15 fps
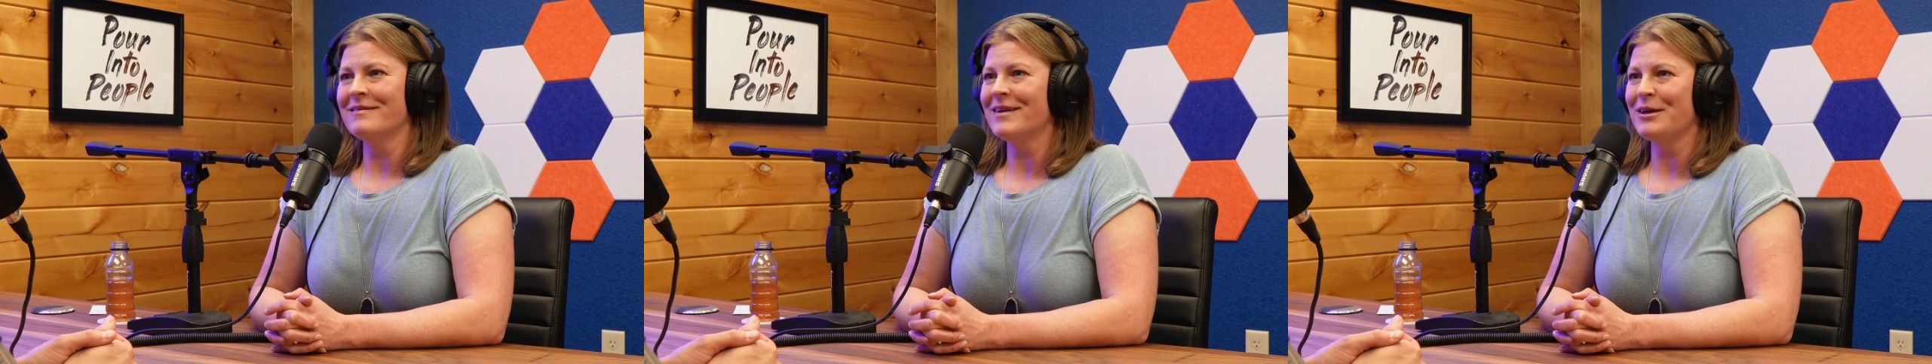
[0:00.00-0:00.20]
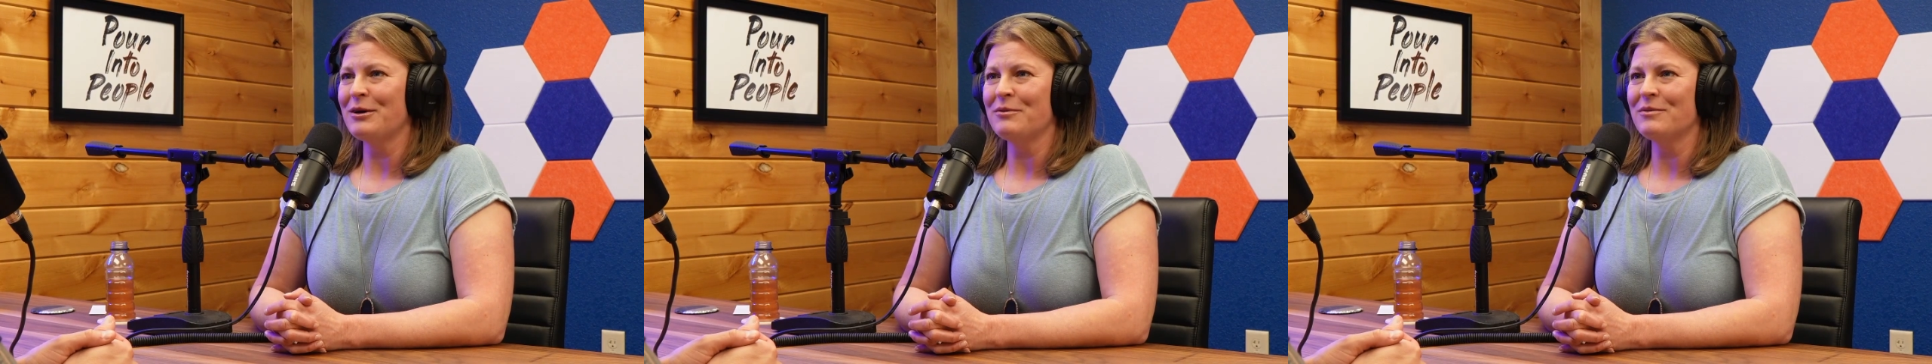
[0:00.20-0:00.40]

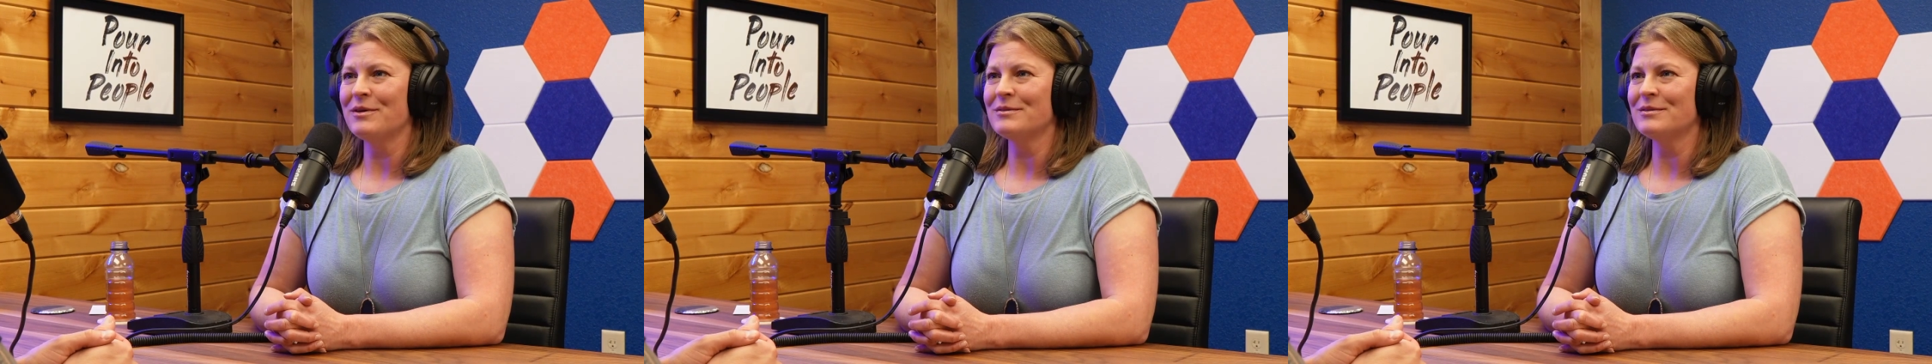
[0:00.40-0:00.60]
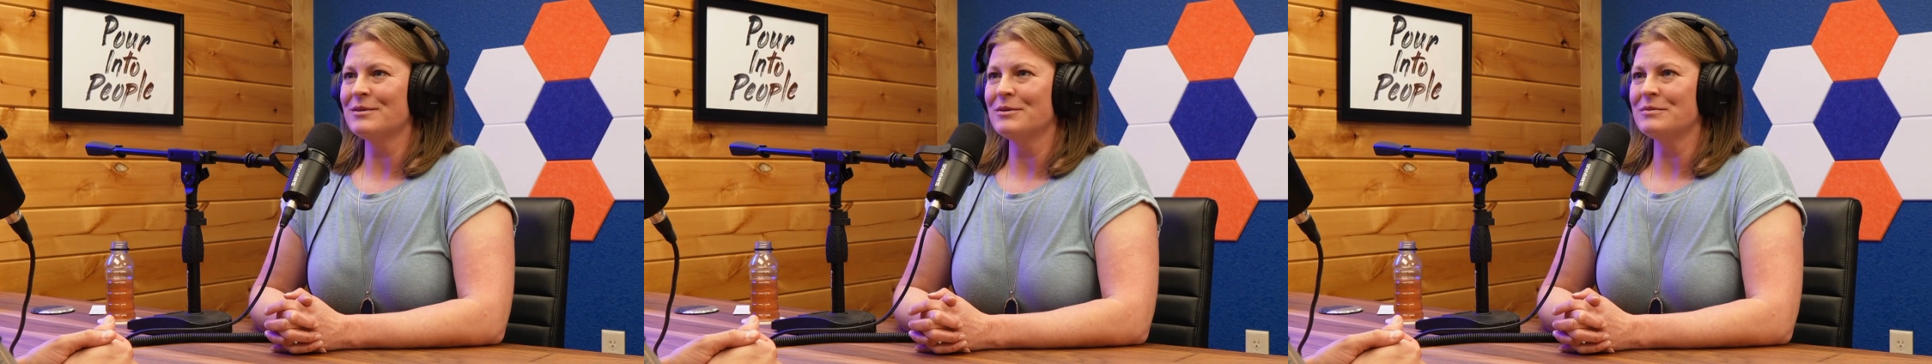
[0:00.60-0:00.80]

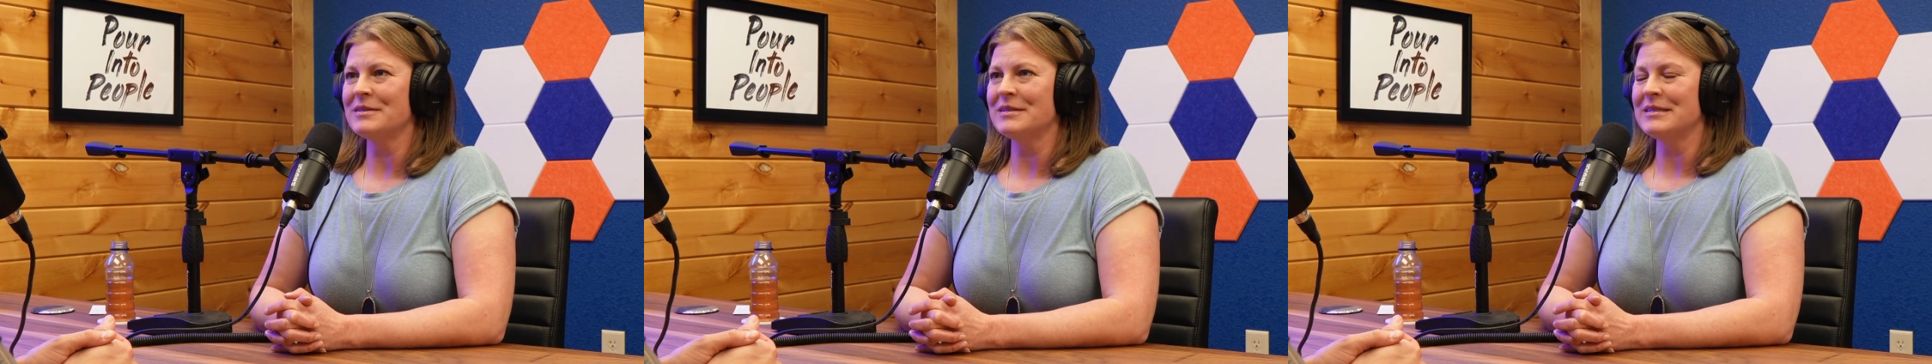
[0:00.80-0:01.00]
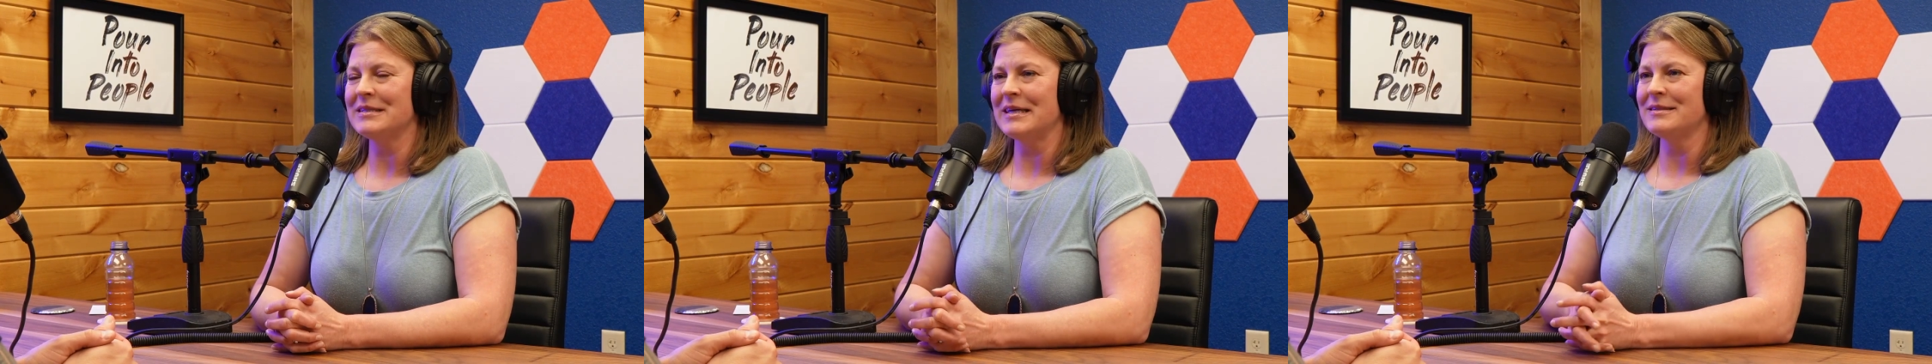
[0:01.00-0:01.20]
There's no
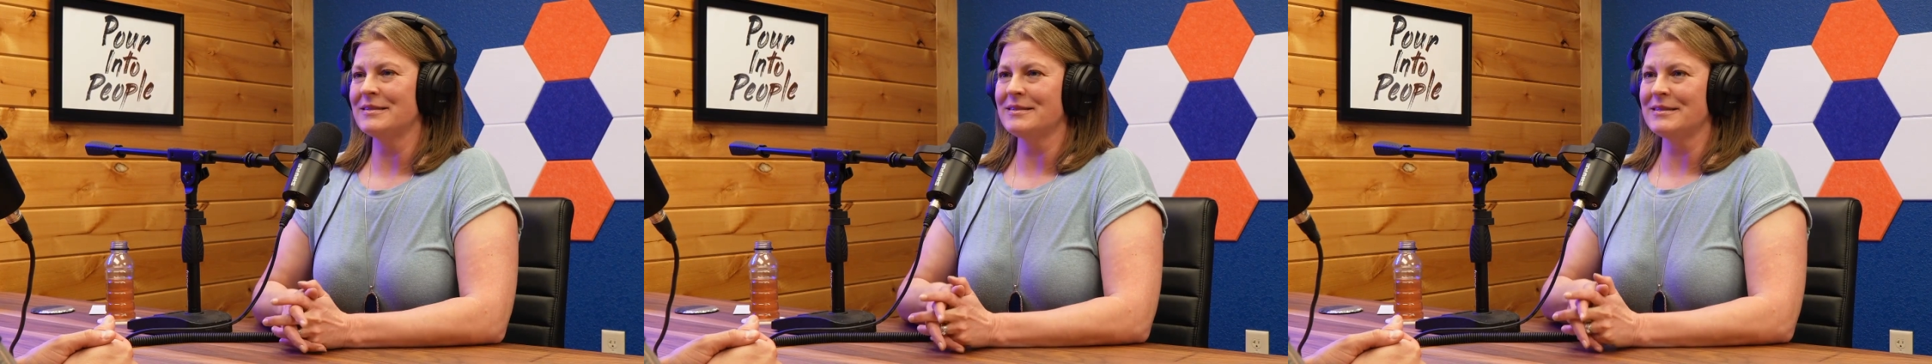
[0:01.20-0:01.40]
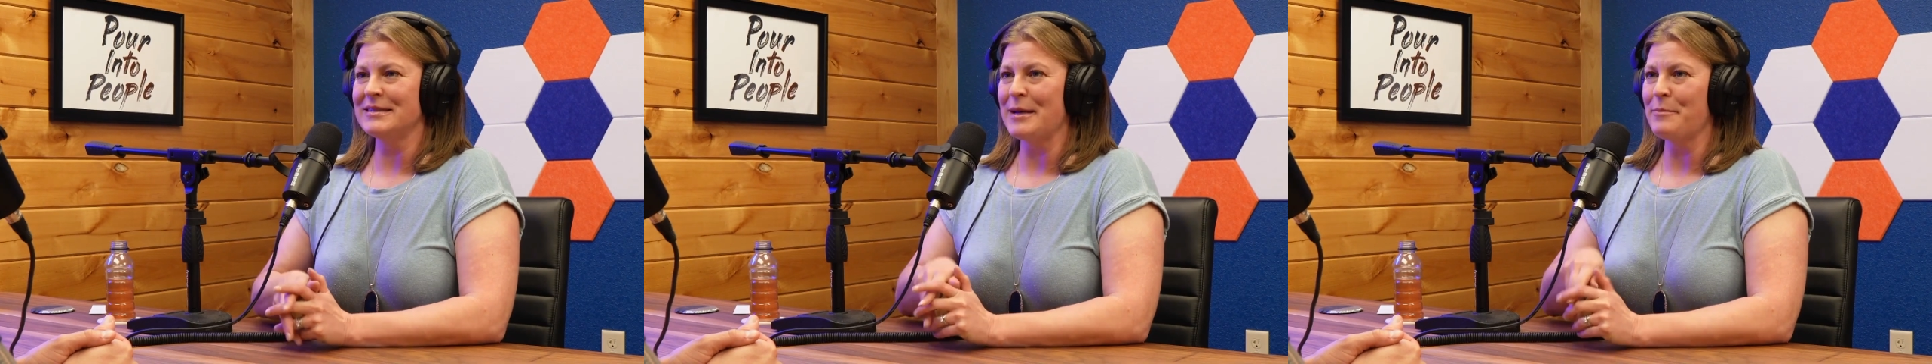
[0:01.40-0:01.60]

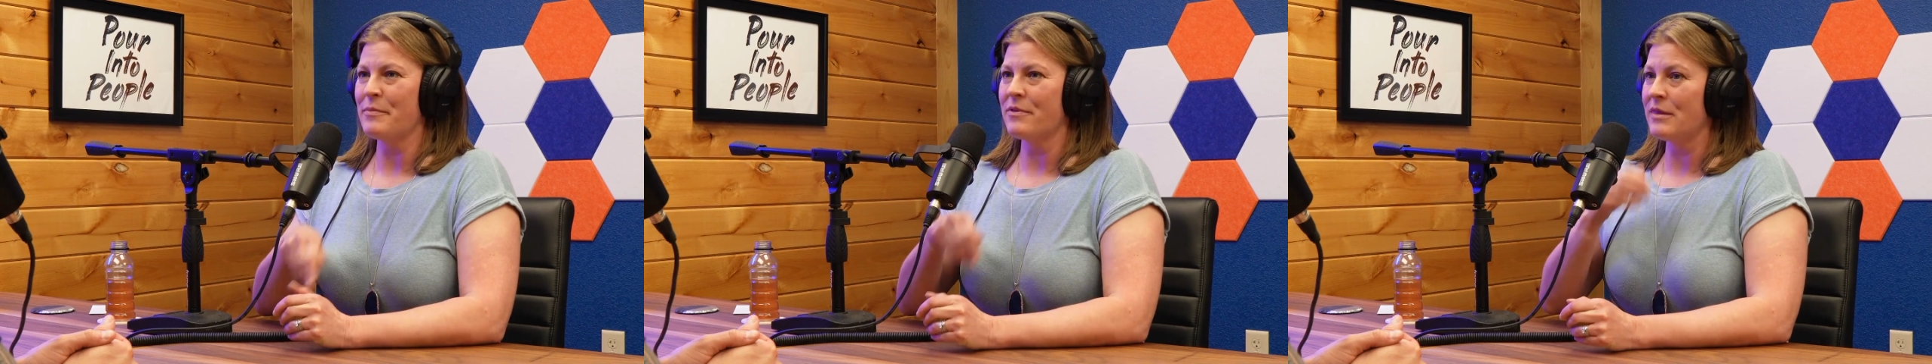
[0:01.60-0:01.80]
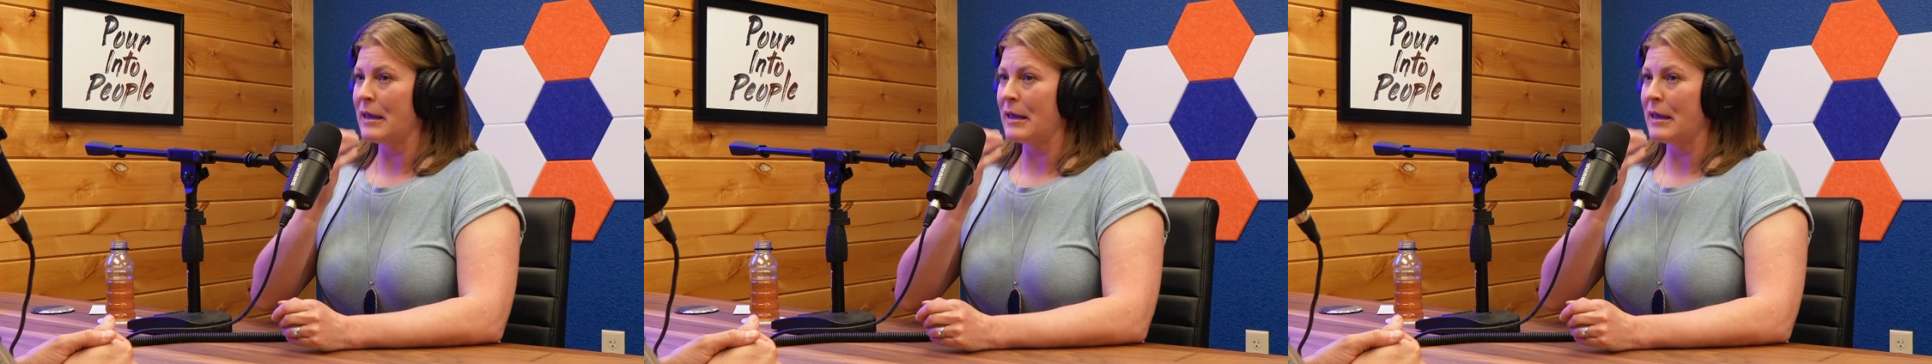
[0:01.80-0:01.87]
10-step